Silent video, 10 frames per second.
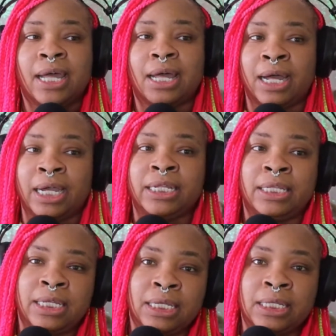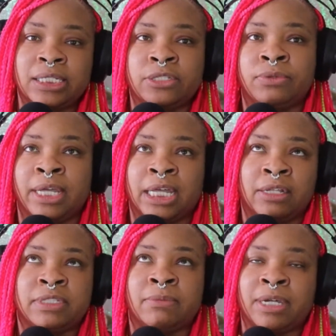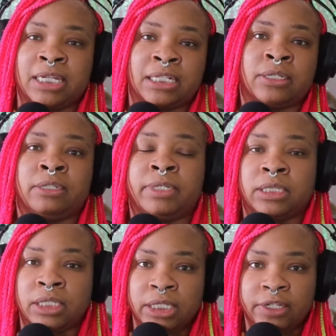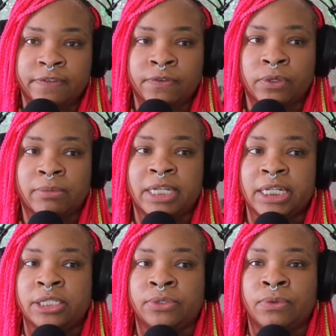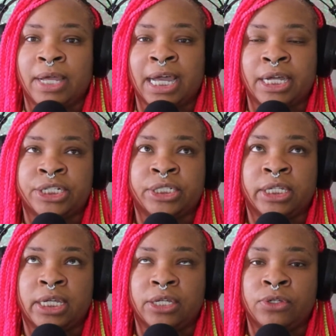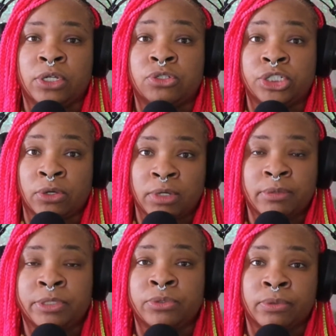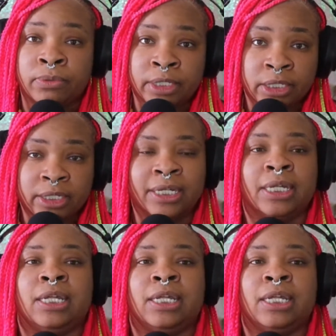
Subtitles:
I need to have somebody that's going to be looking for me to actually, show up, do the work,